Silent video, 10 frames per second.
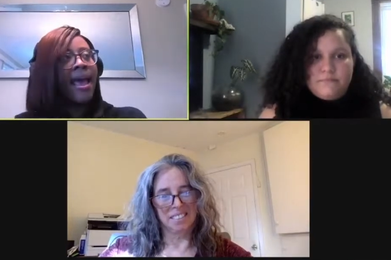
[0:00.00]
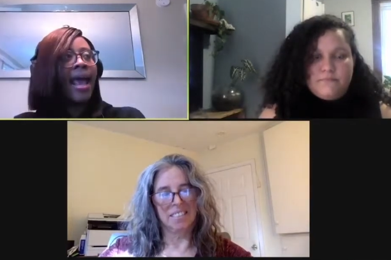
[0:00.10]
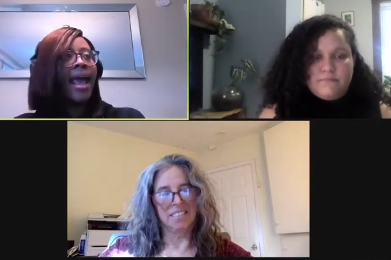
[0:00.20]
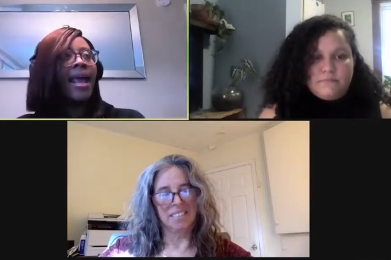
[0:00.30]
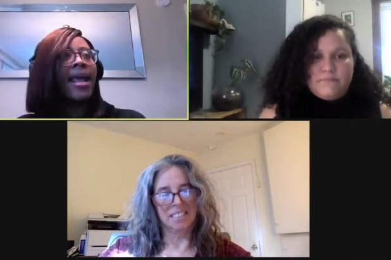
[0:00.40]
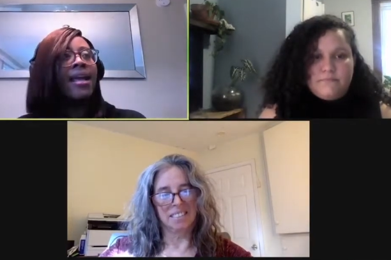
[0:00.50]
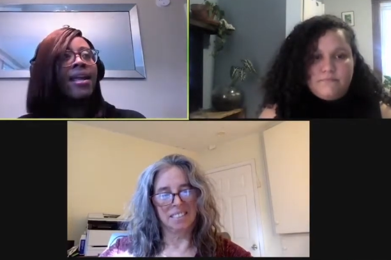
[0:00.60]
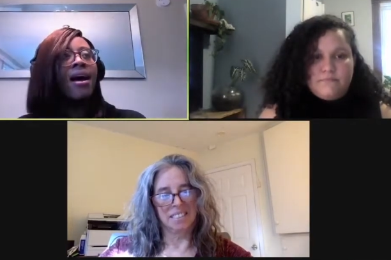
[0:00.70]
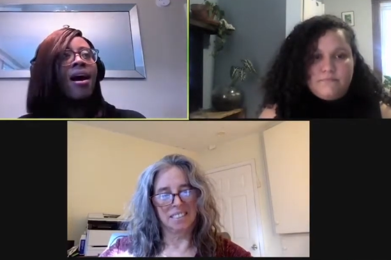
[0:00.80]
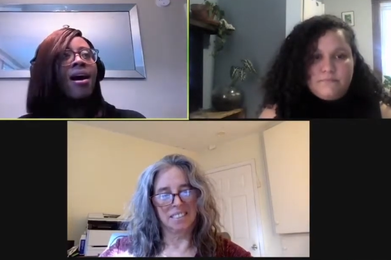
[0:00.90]
Speaker 1: And,
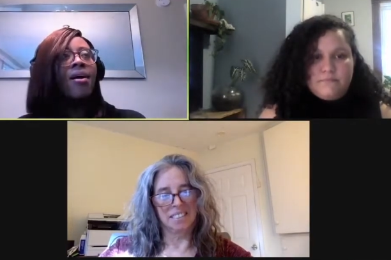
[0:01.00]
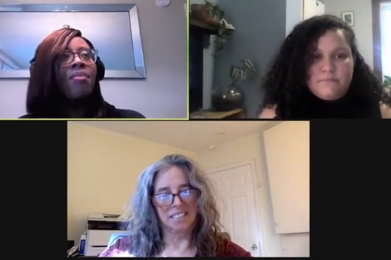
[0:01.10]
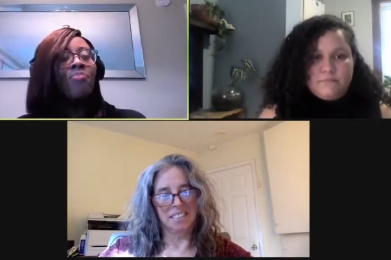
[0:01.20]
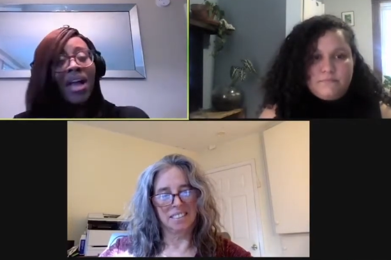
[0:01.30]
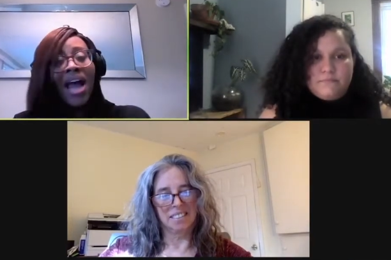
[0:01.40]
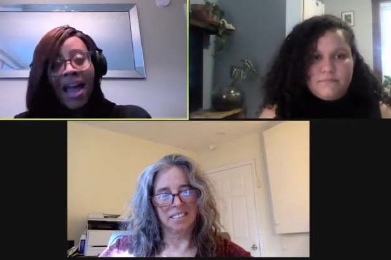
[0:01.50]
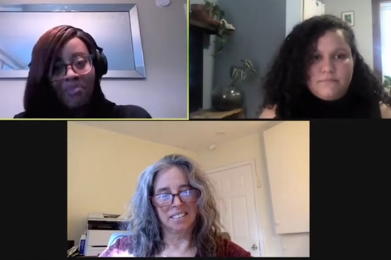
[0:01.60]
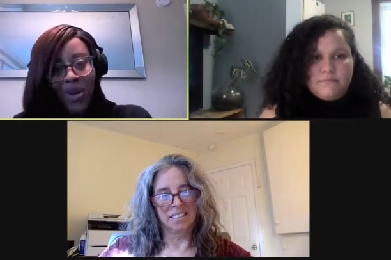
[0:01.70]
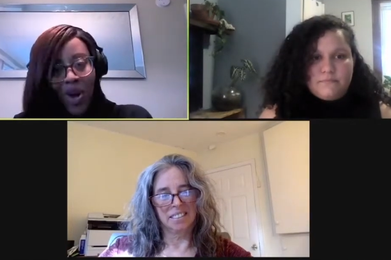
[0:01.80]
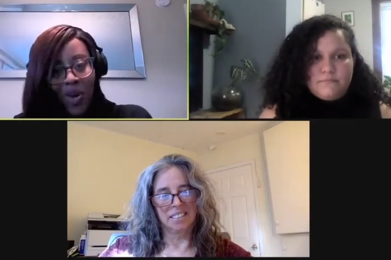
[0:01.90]
um, but I had been
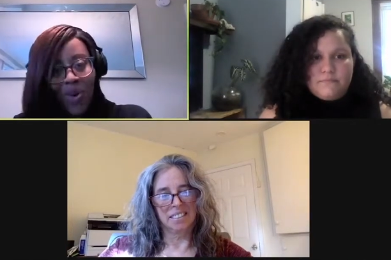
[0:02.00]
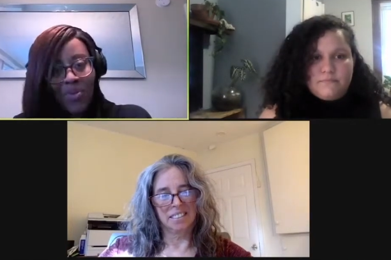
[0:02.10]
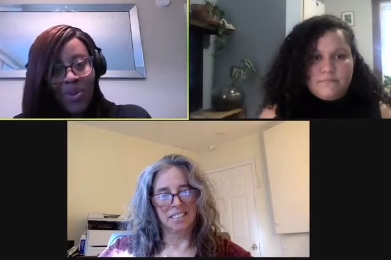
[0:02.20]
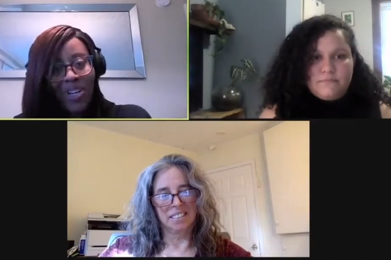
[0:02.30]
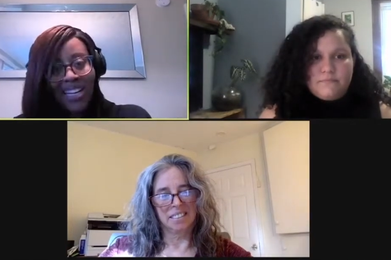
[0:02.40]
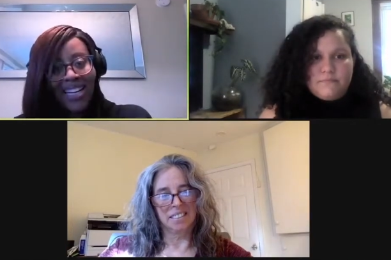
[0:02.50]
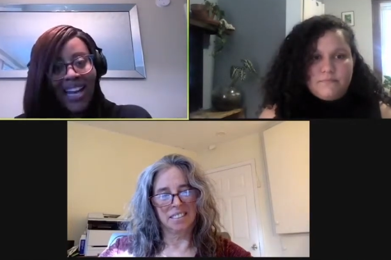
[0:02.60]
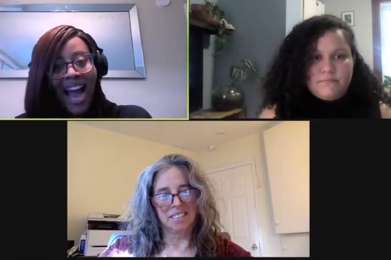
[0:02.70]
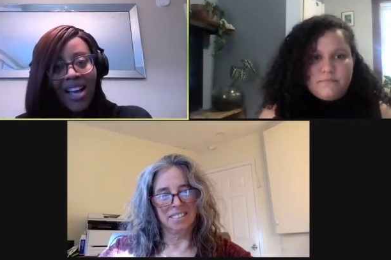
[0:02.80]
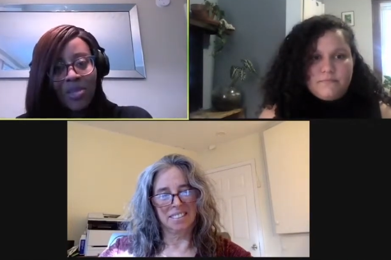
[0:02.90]
home and working in the
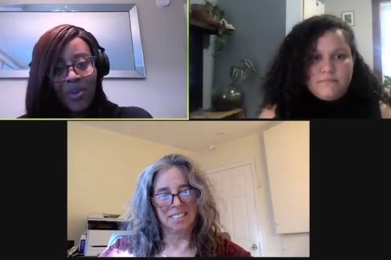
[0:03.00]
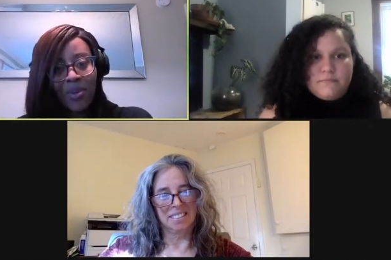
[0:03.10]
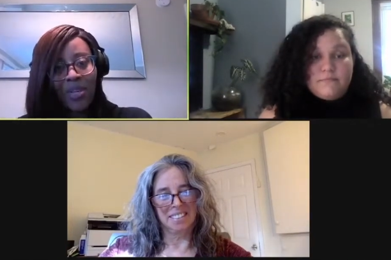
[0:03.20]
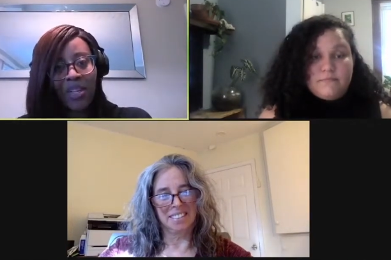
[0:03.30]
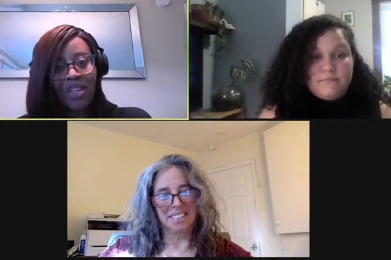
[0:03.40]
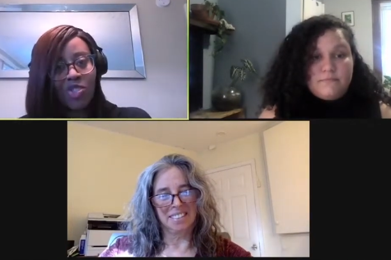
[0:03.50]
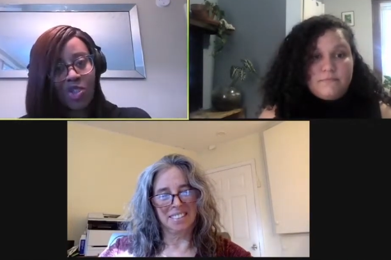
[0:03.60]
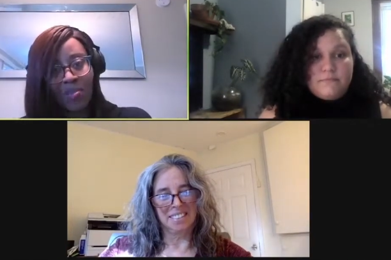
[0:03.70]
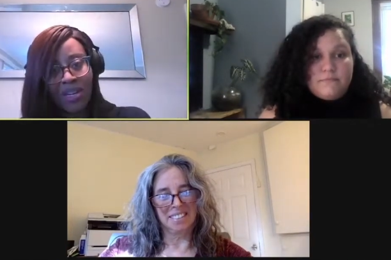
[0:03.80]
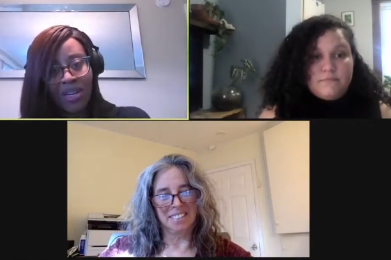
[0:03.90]
hospital and
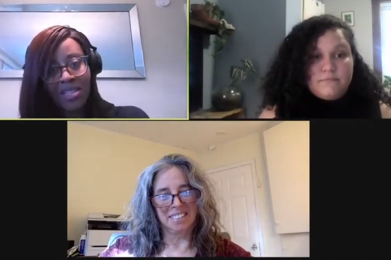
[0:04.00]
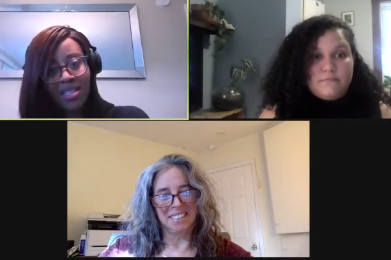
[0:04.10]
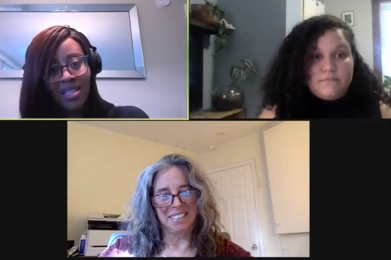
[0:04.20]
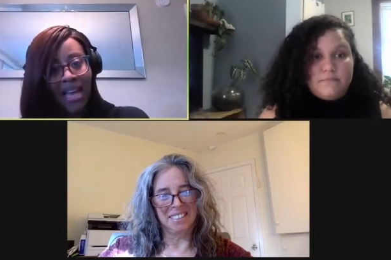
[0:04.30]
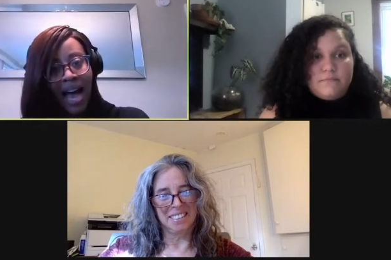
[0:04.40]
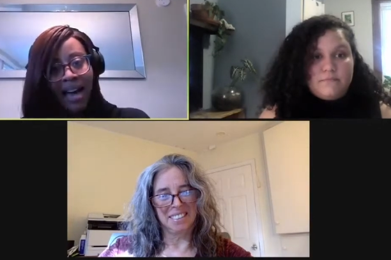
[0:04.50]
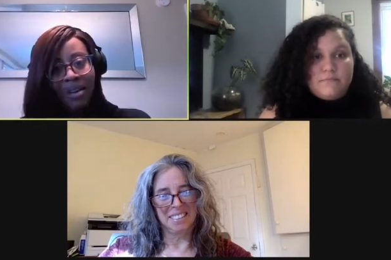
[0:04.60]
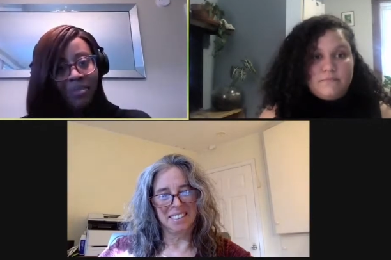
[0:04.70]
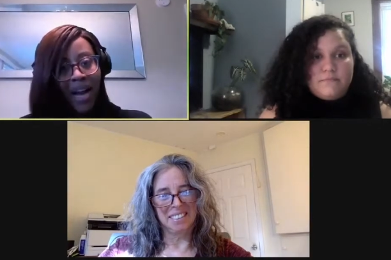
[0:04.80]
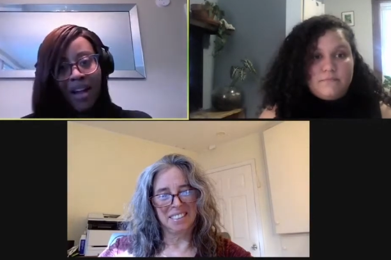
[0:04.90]
contributing to society,
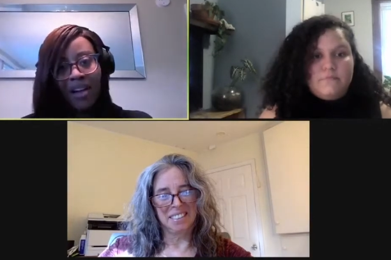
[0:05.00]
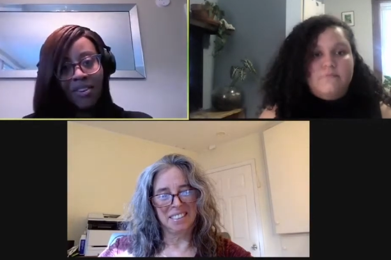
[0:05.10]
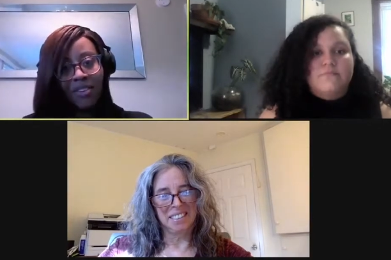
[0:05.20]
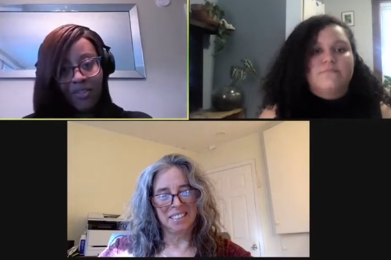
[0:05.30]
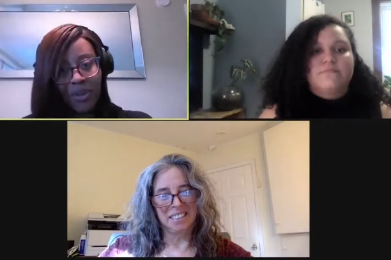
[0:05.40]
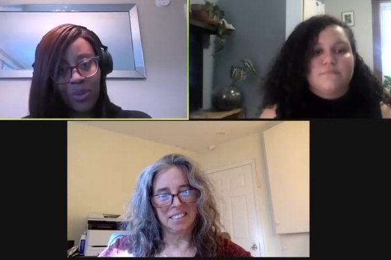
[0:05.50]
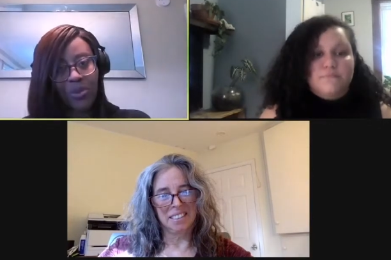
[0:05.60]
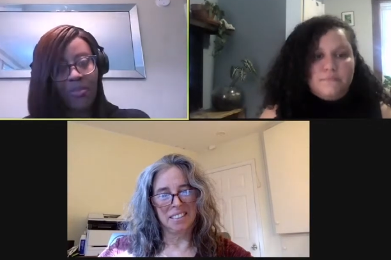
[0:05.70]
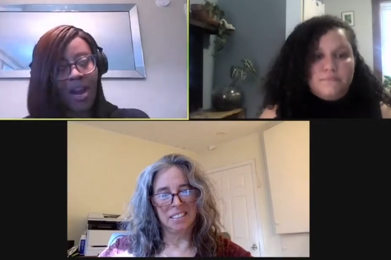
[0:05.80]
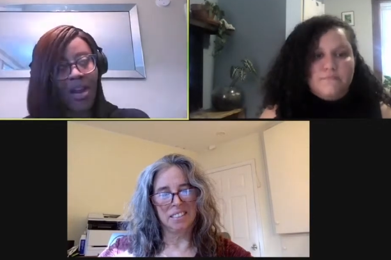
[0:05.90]
but I couldn't vote,
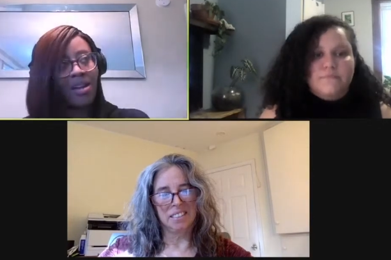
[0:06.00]
right?